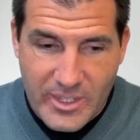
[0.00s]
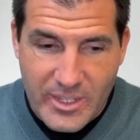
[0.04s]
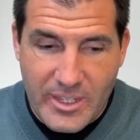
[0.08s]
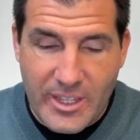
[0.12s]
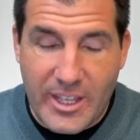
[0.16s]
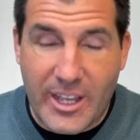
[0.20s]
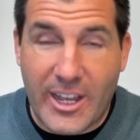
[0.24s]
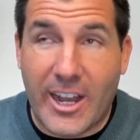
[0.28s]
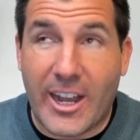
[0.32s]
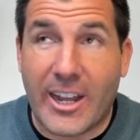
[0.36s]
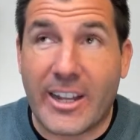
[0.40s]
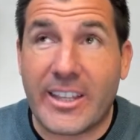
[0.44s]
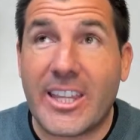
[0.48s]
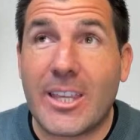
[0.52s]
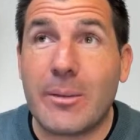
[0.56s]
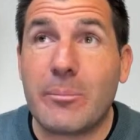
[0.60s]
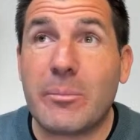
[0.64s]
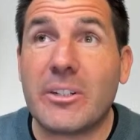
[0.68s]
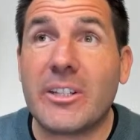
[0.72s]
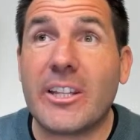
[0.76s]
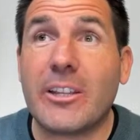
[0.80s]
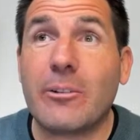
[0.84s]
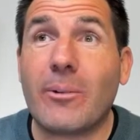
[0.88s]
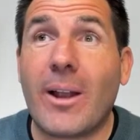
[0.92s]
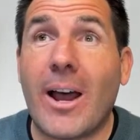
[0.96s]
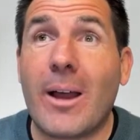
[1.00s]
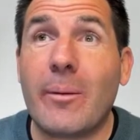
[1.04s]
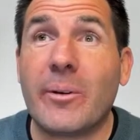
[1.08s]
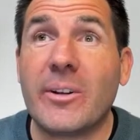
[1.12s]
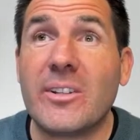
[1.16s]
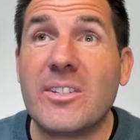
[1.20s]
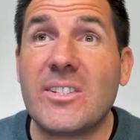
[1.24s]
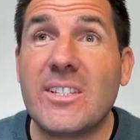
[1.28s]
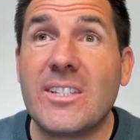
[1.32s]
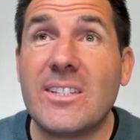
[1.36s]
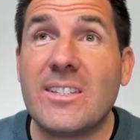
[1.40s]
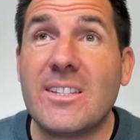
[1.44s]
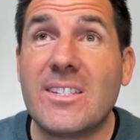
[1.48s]
Uh, Kimberly
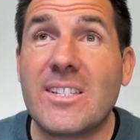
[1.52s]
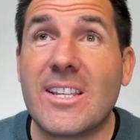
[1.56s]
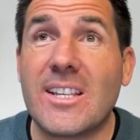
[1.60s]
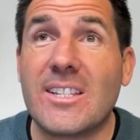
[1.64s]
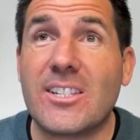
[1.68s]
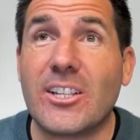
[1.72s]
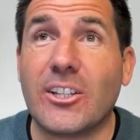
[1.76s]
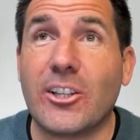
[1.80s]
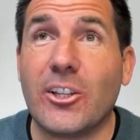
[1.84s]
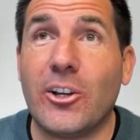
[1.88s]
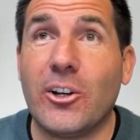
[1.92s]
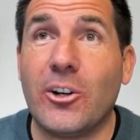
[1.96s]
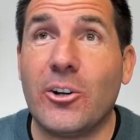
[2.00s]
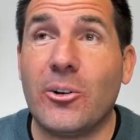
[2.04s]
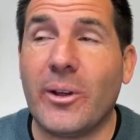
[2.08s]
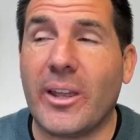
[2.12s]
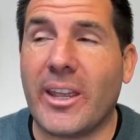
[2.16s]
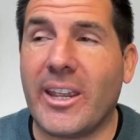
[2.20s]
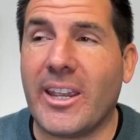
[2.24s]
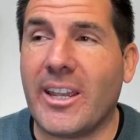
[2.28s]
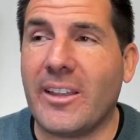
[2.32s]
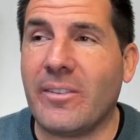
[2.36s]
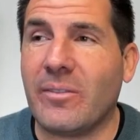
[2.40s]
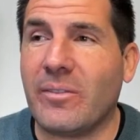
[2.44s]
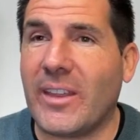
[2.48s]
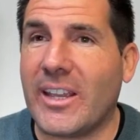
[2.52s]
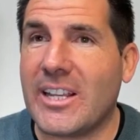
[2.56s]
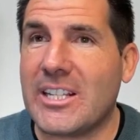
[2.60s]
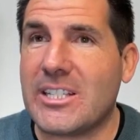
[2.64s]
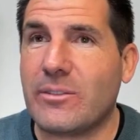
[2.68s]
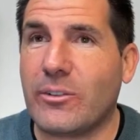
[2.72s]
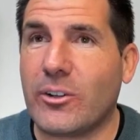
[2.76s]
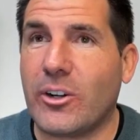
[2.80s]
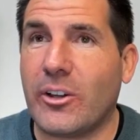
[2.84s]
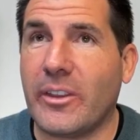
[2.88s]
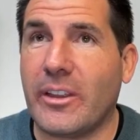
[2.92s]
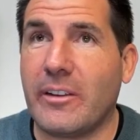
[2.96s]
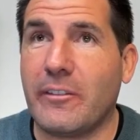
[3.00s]
Robertson says hello and thanks
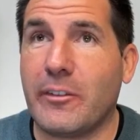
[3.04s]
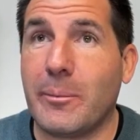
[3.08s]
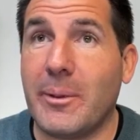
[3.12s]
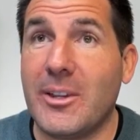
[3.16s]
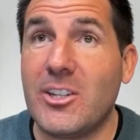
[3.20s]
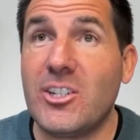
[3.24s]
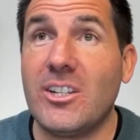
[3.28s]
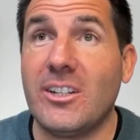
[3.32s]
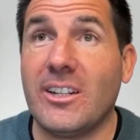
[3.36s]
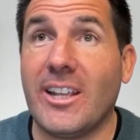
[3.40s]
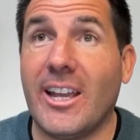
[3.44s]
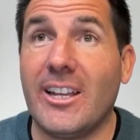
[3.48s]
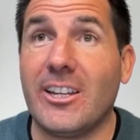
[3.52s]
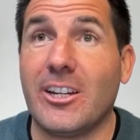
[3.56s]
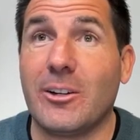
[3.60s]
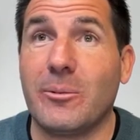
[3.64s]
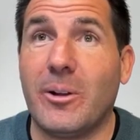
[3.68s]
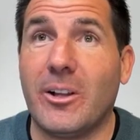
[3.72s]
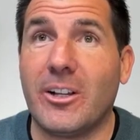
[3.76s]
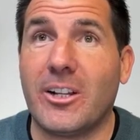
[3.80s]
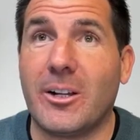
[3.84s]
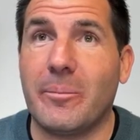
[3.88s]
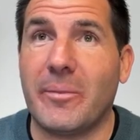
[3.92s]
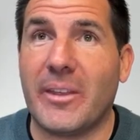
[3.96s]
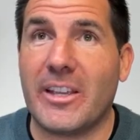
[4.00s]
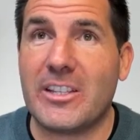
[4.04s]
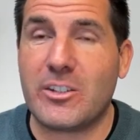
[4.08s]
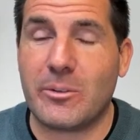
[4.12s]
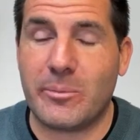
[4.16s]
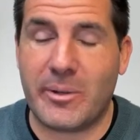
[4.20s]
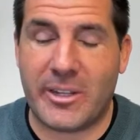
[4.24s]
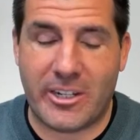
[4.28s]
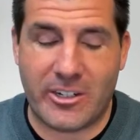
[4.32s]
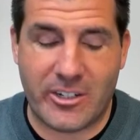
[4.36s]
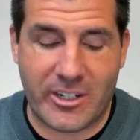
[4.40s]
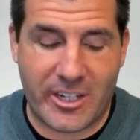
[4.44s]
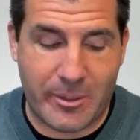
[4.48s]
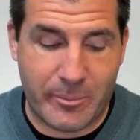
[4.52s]
for all the information. Yeah, you're welcome. Thanks for
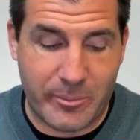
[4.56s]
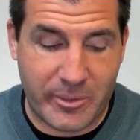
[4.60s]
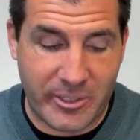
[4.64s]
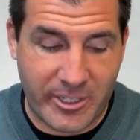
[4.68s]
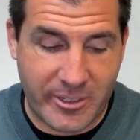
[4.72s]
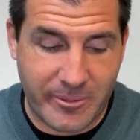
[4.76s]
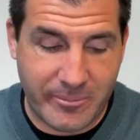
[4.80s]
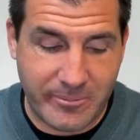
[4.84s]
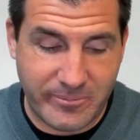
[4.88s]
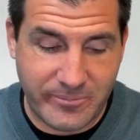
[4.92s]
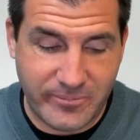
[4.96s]
being here, Kimberly.